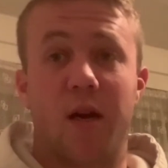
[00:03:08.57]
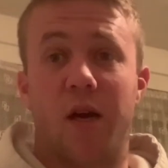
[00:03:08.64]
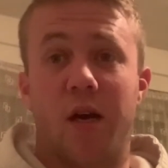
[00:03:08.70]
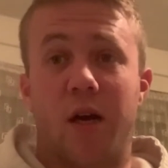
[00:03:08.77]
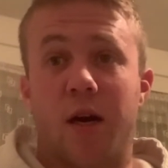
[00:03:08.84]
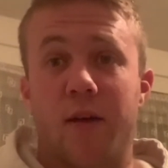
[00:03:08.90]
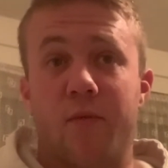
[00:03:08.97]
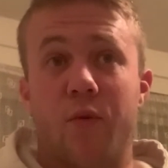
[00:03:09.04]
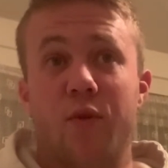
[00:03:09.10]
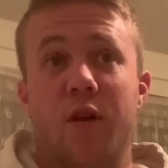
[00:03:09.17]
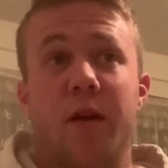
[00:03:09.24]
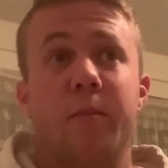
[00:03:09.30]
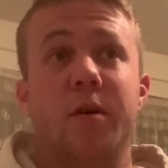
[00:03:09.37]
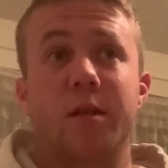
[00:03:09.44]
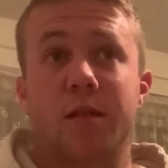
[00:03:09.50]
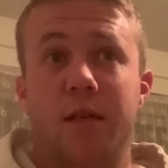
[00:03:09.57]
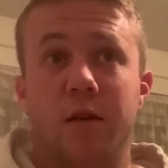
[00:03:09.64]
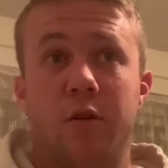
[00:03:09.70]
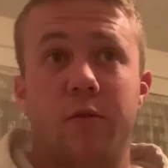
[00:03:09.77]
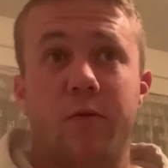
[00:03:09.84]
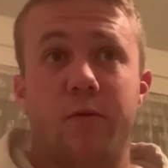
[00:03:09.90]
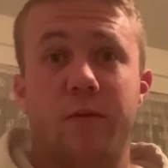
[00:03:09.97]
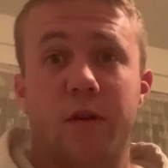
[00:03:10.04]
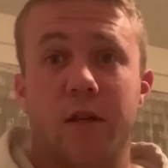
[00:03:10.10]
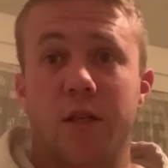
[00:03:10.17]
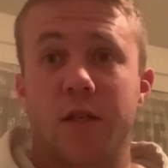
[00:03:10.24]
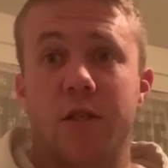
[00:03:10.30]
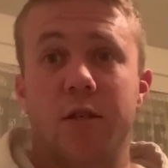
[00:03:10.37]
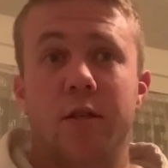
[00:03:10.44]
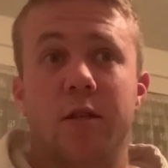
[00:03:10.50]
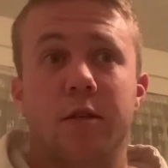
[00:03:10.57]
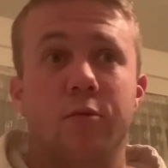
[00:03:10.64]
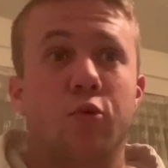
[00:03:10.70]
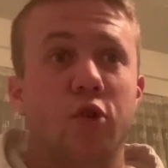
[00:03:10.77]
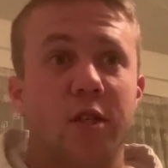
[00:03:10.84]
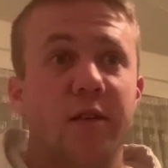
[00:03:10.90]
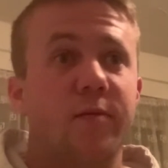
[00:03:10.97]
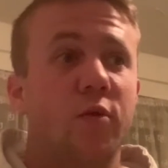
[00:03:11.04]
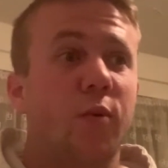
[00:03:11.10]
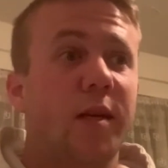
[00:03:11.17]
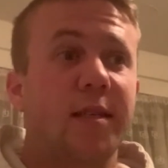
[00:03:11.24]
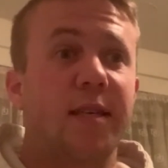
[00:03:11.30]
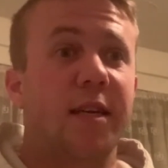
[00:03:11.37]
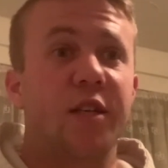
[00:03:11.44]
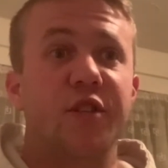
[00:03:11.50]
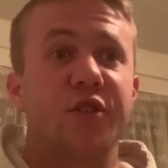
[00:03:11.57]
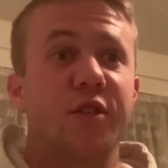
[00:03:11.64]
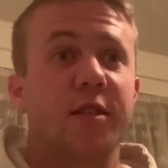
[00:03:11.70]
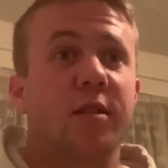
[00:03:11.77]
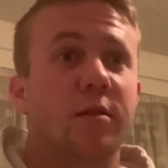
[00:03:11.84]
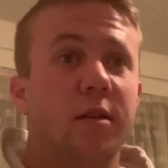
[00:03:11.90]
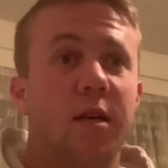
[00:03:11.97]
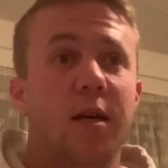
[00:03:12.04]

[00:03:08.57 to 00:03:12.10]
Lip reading: I've not done it myself. I just, you know, wash it for 20 seconds and